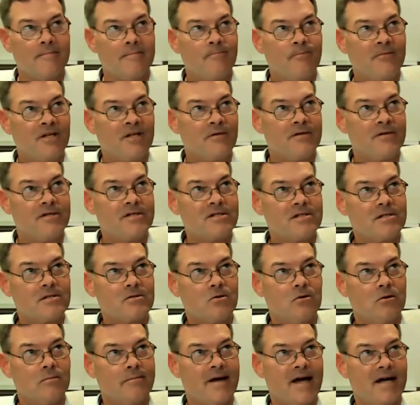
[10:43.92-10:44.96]
This is
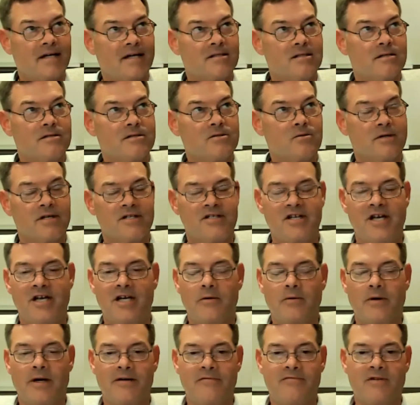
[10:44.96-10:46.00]
going back to sort of
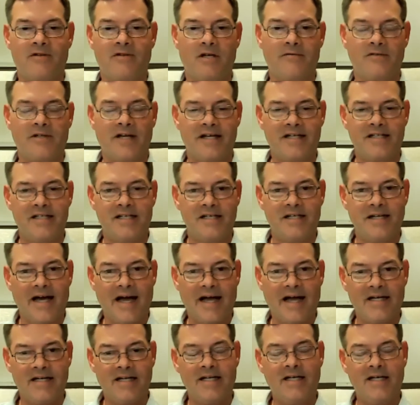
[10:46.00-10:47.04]
January of
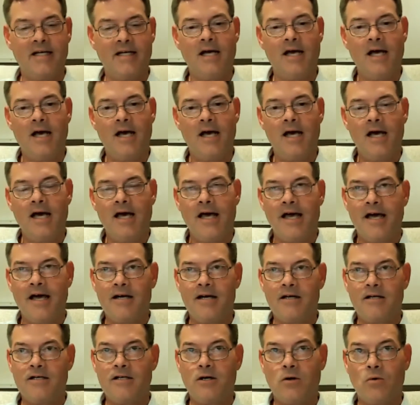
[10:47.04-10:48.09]
1990. And,
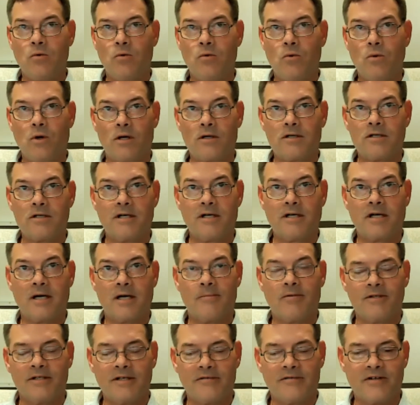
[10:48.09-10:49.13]
worked in a
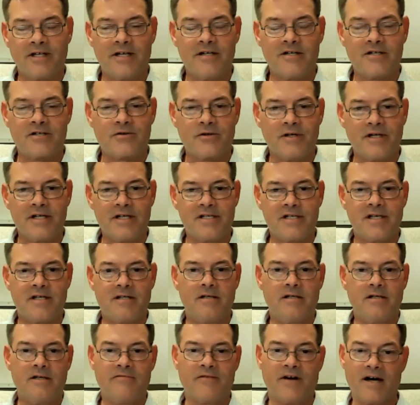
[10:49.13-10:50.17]
couple different industries that
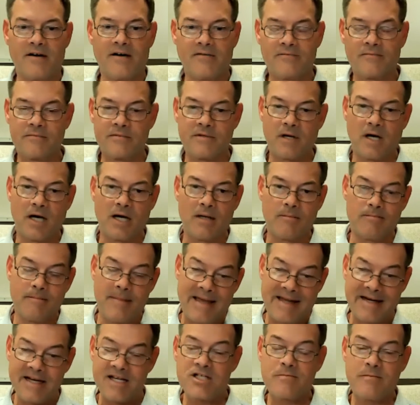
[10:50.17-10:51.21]
involve
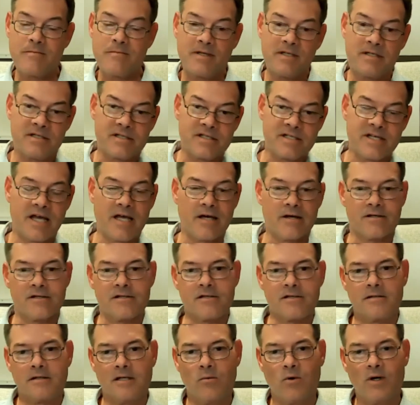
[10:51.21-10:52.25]
management and
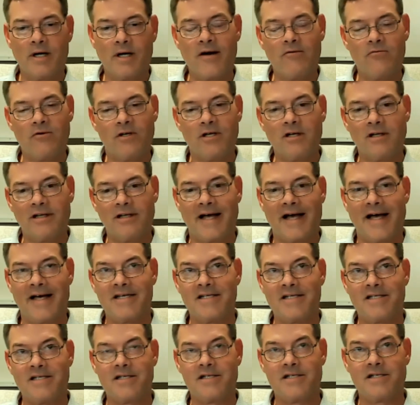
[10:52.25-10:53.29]
sales. And what I
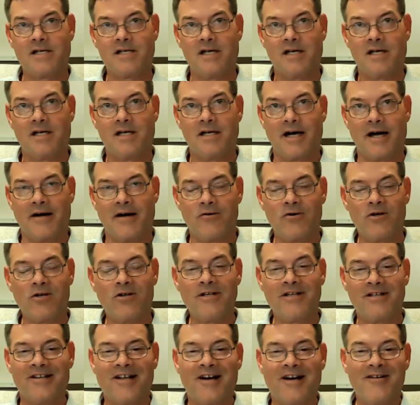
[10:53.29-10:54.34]
realized is I
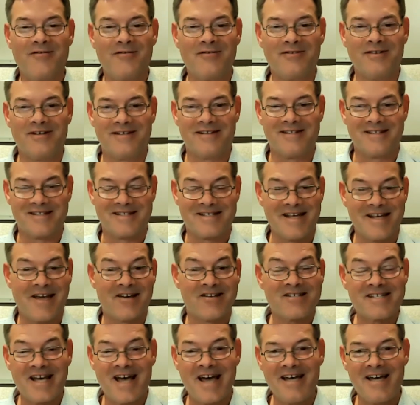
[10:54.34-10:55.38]
really love the sales
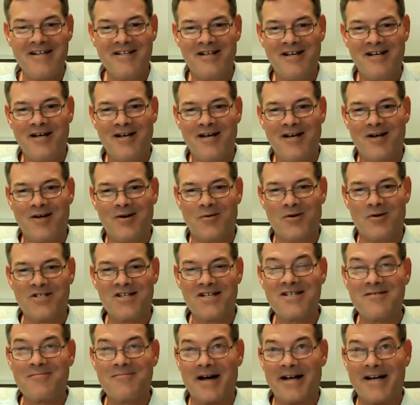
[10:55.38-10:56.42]
side, which
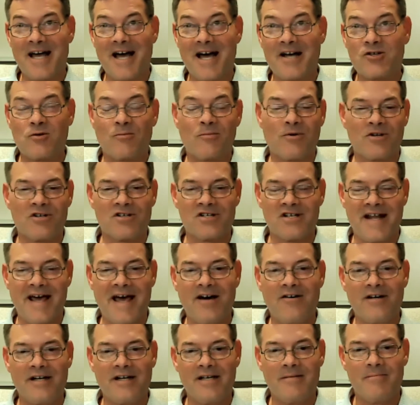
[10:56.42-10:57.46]
isn't my natural
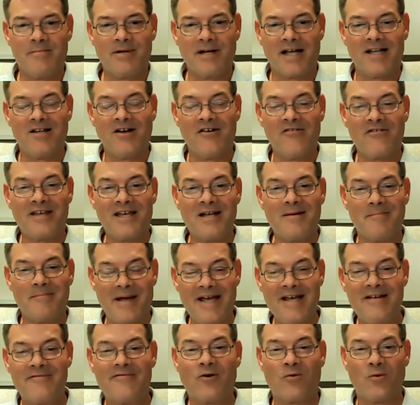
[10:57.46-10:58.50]
personality, but I love getting
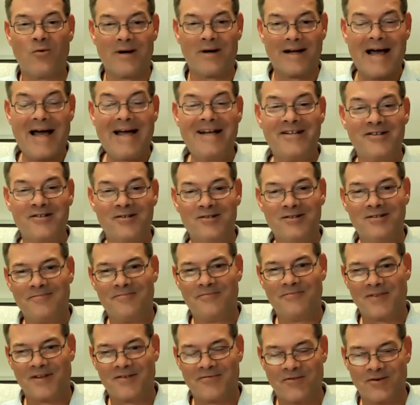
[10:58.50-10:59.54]
paid for what I do
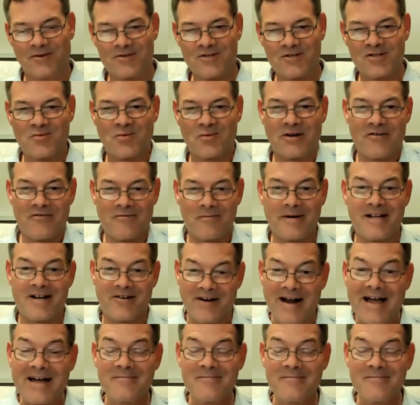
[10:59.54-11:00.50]
versus what everybody around